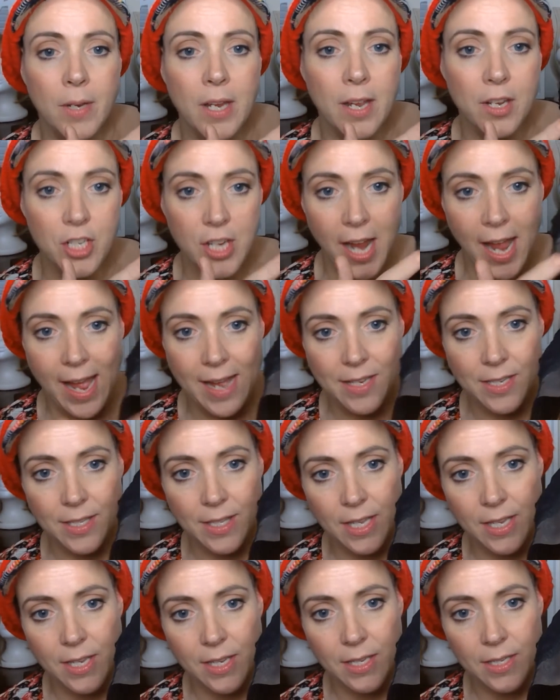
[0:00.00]
she has
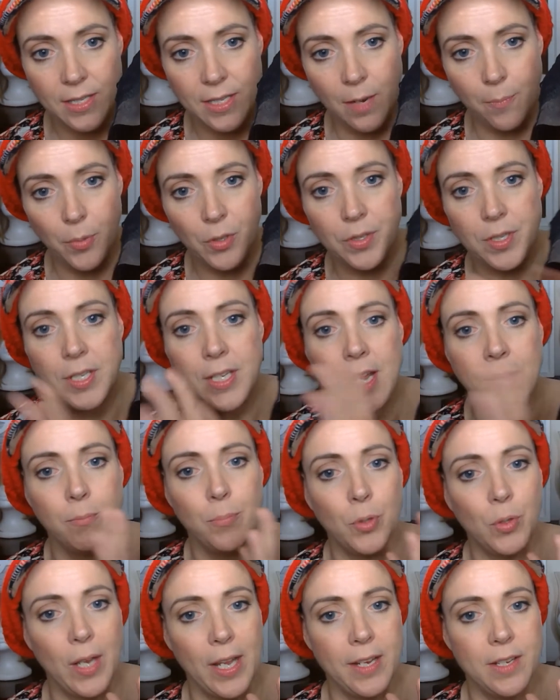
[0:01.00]
this temple to
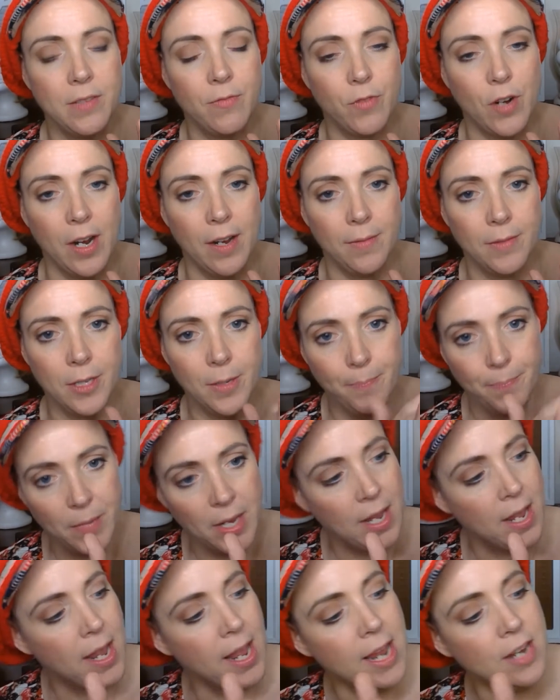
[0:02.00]
temple lace front,
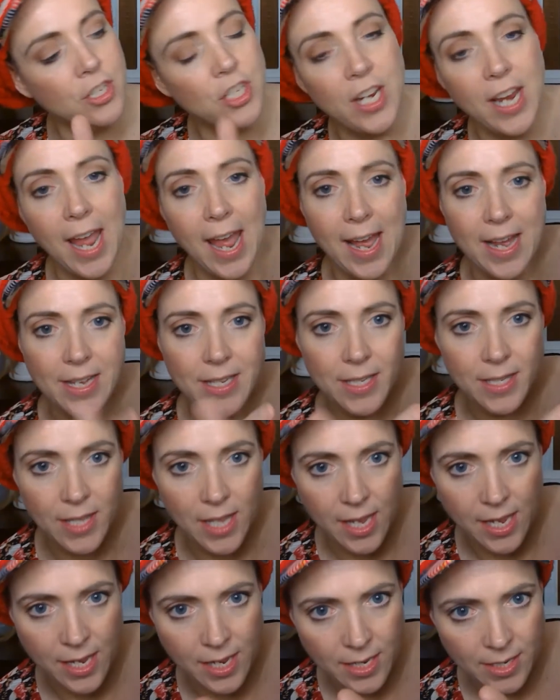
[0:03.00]
and she has
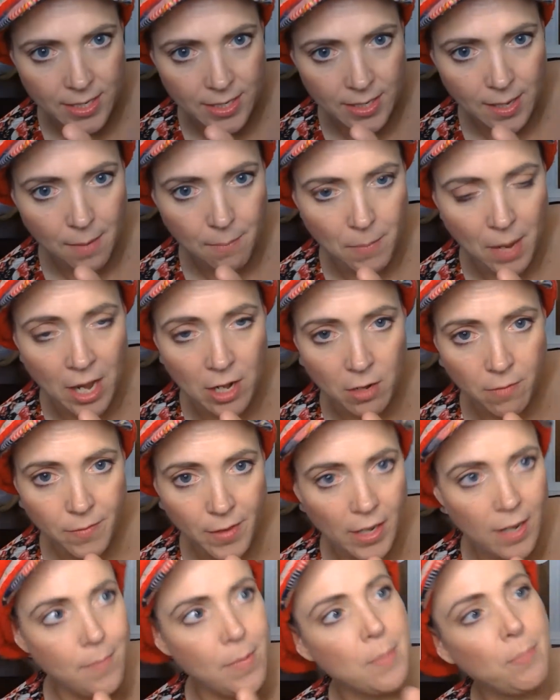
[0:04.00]
this
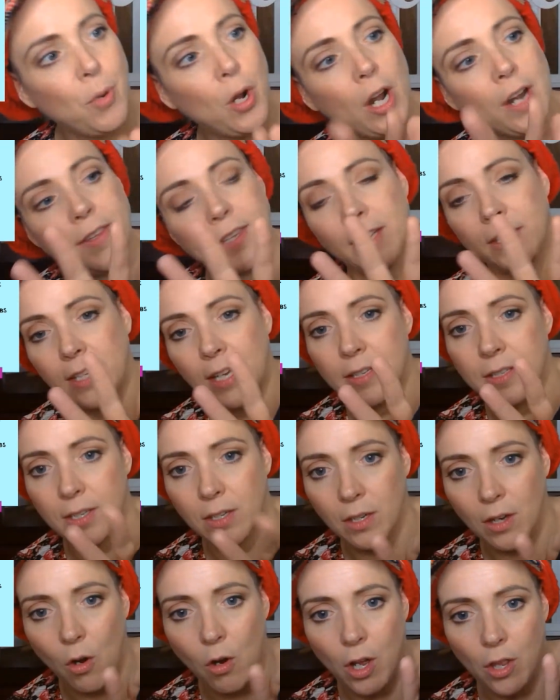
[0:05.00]
monofilament part that does
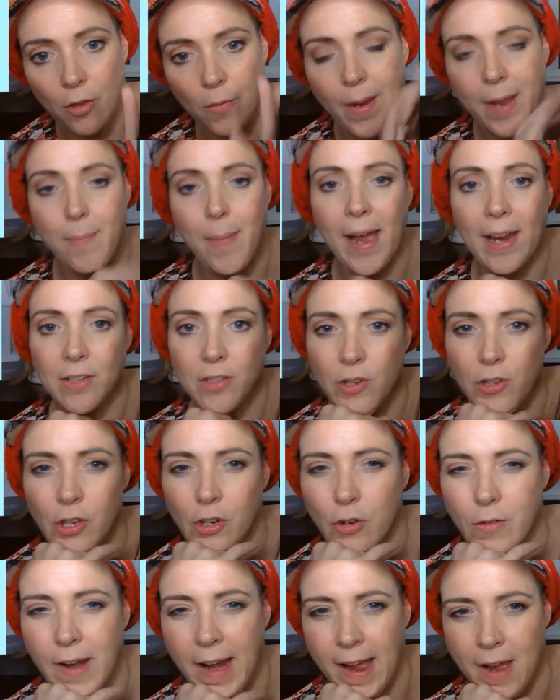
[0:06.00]
go all the way back to the
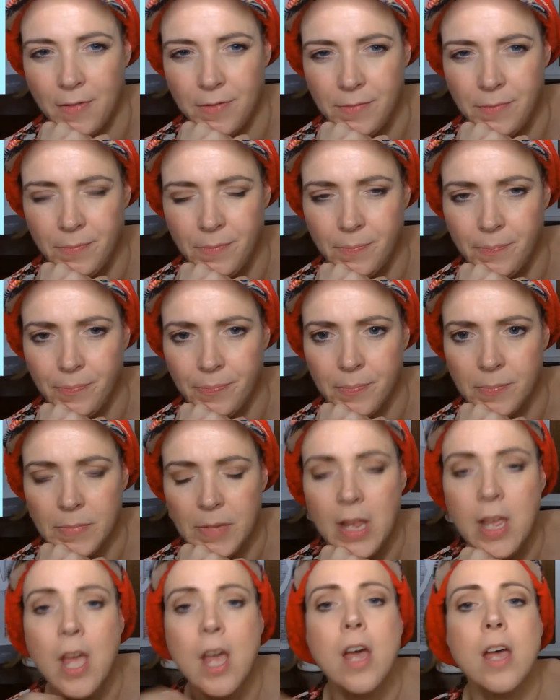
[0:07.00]
crown.
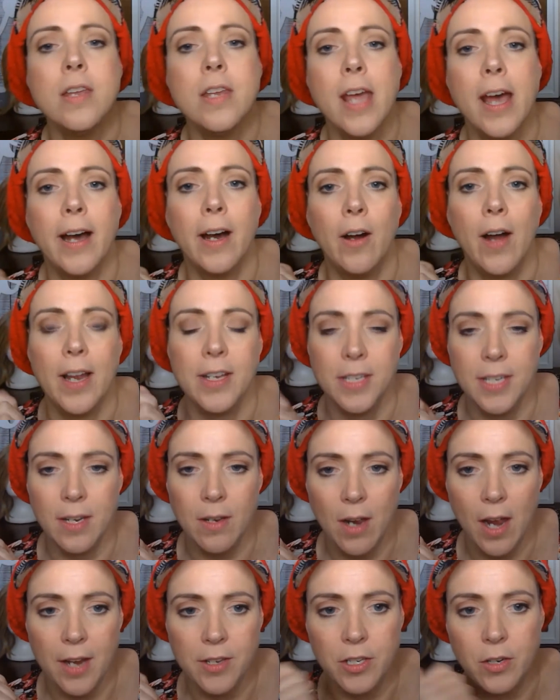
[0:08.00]
Now I
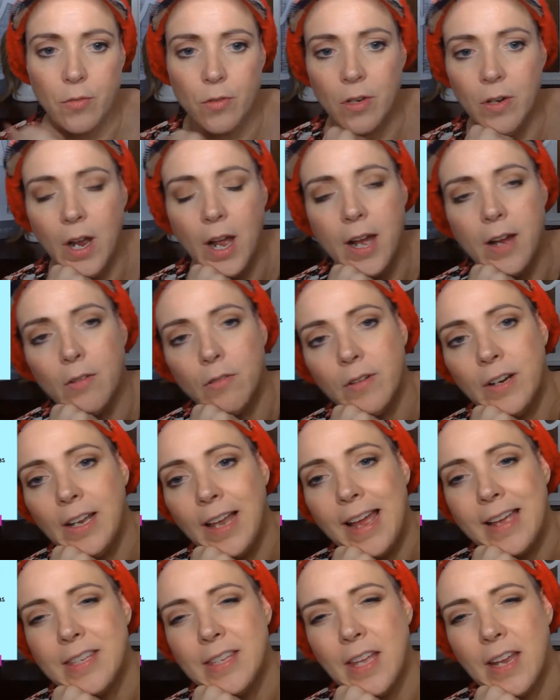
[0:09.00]
do
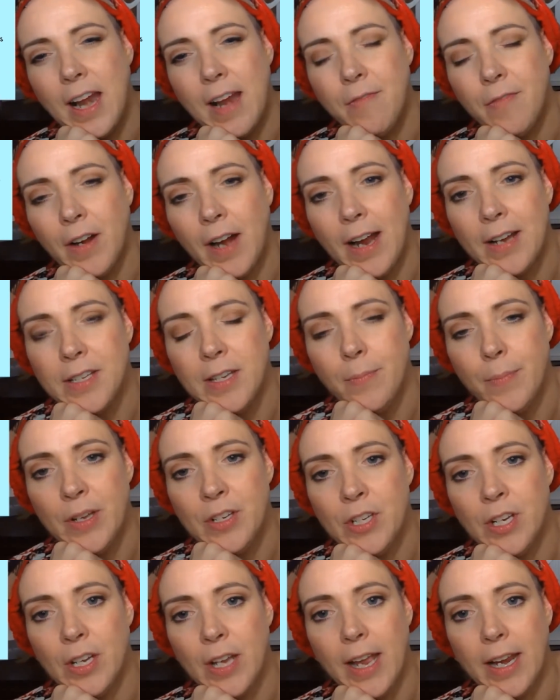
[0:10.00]
realize that I forgot to
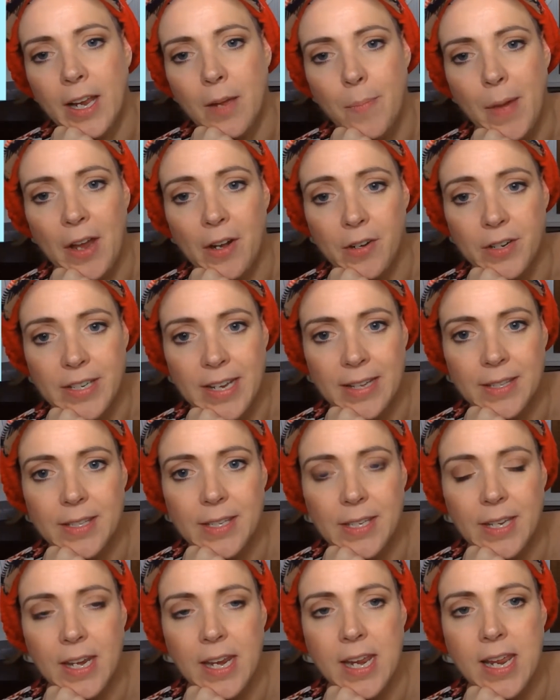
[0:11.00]
mention about her
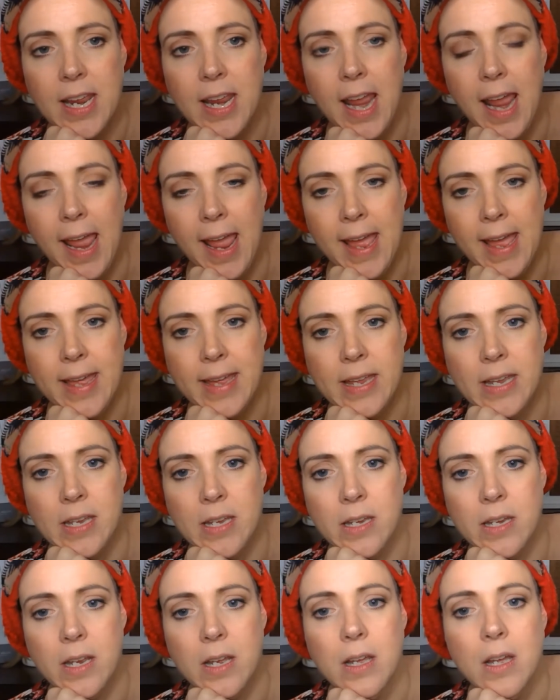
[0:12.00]
density
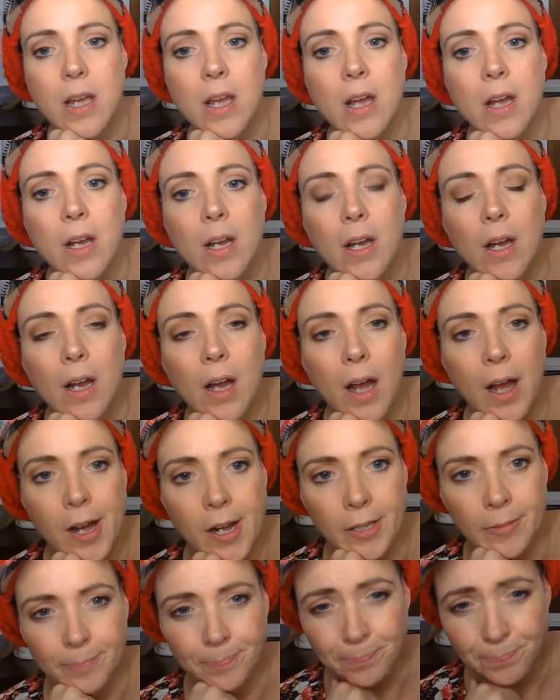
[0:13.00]
and
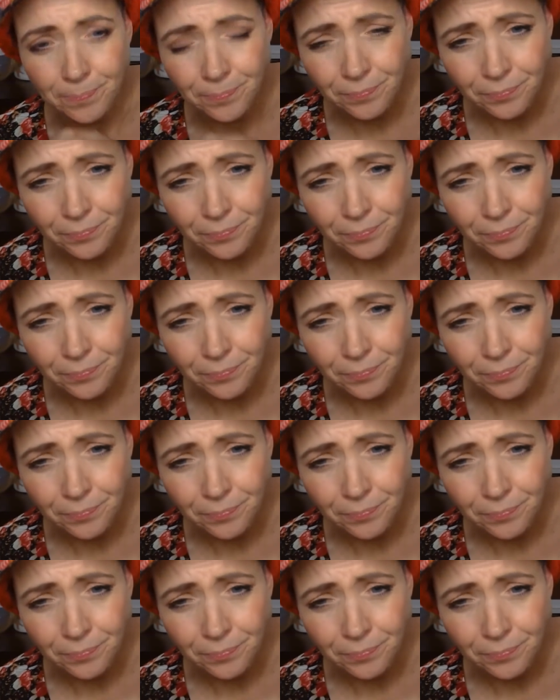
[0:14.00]
her